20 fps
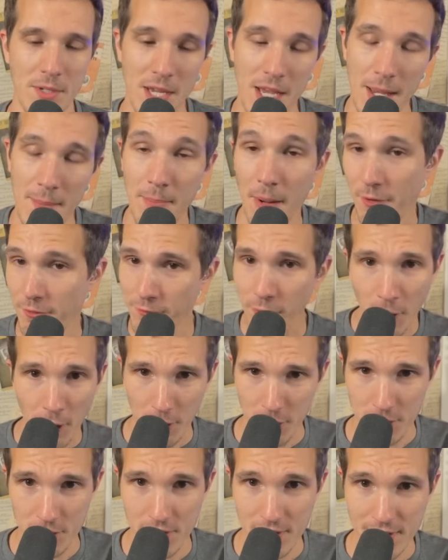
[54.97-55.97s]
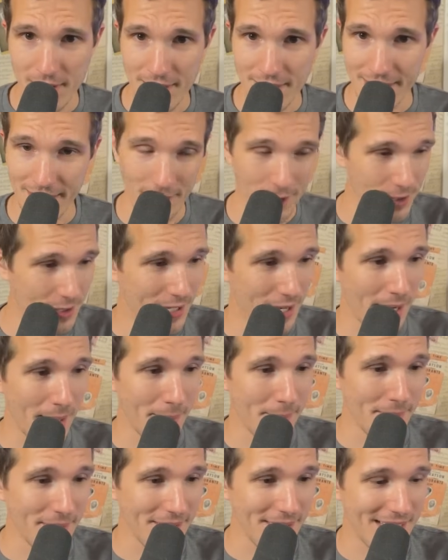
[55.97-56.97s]
But first, there's some
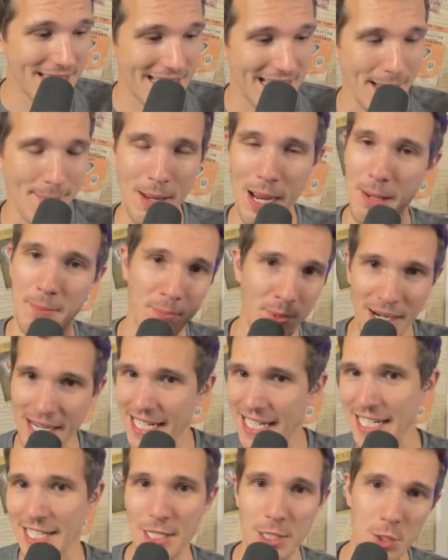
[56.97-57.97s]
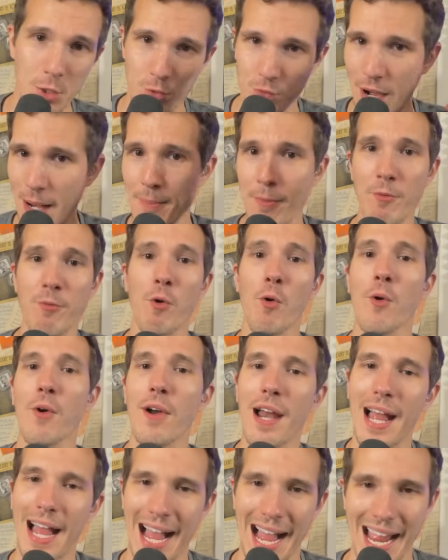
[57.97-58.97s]
semi-breaking news right before
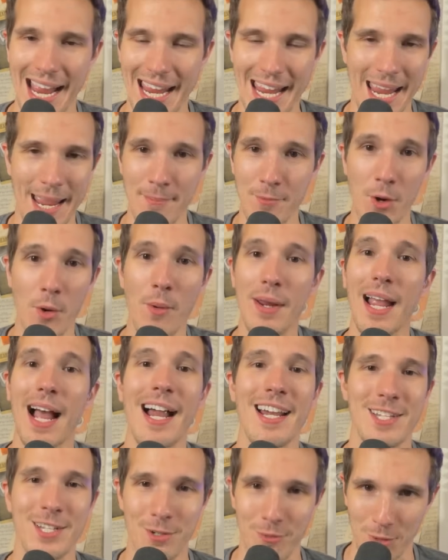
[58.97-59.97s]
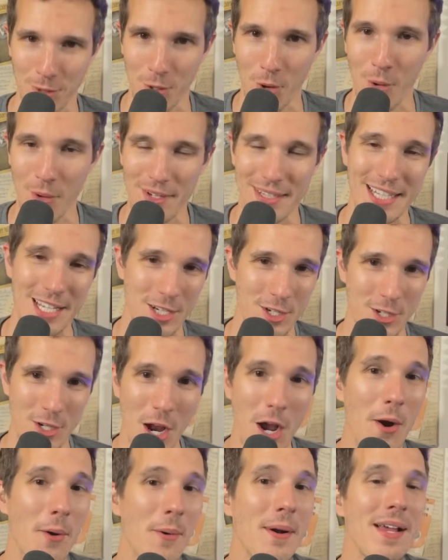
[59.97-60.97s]
I am going on to record this
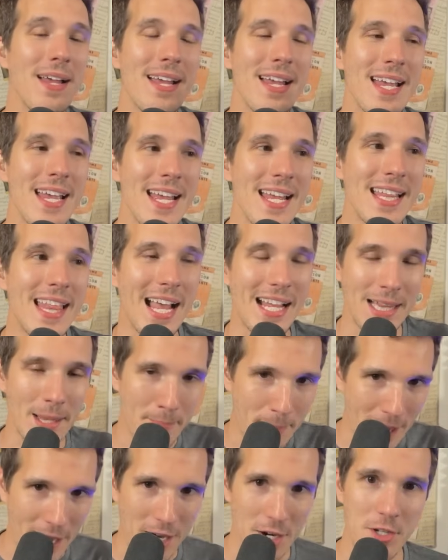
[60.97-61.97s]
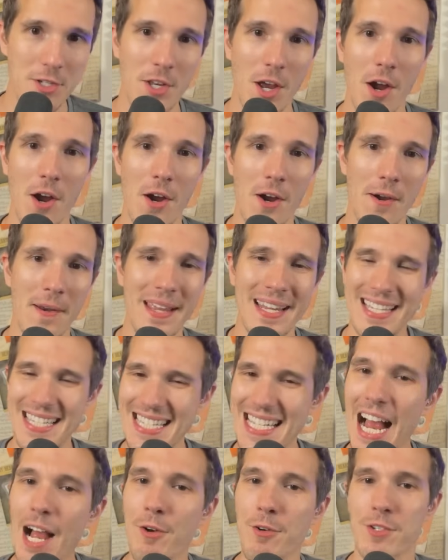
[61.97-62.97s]
show that the Bears are, it
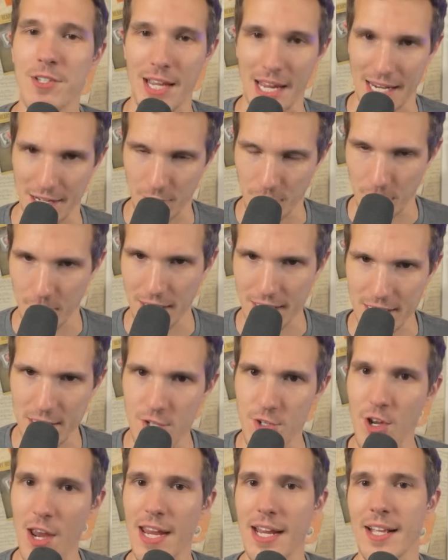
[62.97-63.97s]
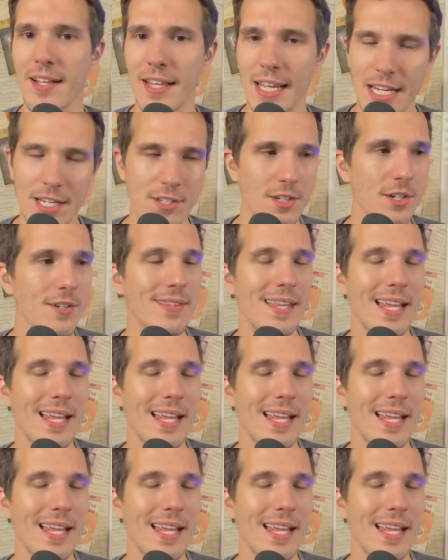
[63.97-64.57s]
sounds like, according to Jay Glazer, that